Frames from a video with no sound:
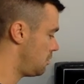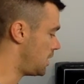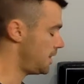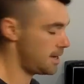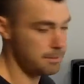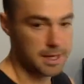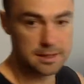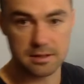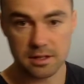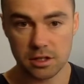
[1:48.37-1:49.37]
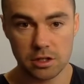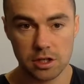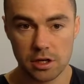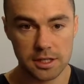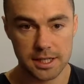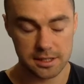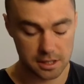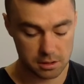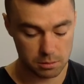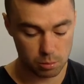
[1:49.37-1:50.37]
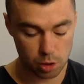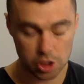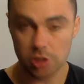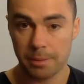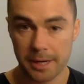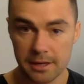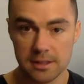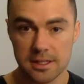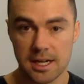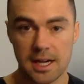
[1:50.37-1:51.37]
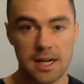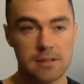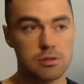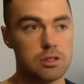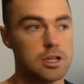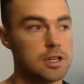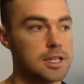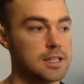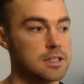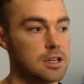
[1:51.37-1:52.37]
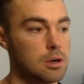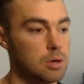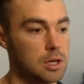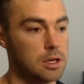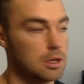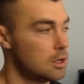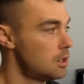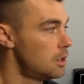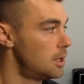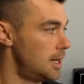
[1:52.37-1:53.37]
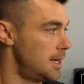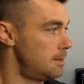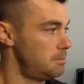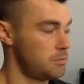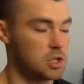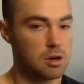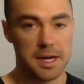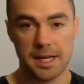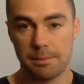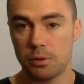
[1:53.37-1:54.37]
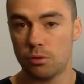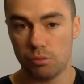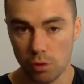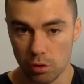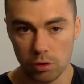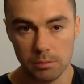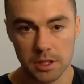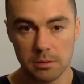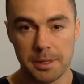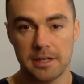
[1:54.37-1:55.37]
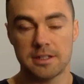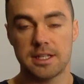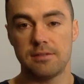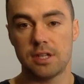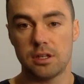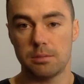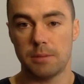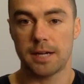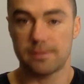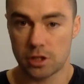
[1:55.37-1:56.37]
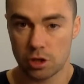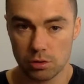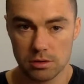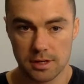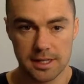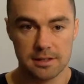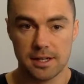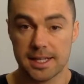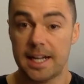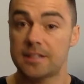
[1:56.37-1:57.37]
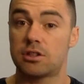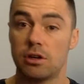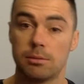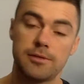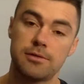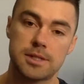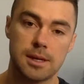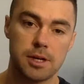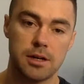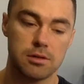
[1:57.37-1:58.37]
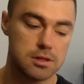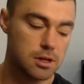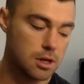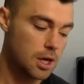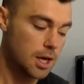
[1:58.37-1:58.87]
Right? That means that you don't get to go and wash your parents' cars or you don't get to go and um, tidy up your room and your parents are giving you money for chores or anything like that. It's got to be from someone else.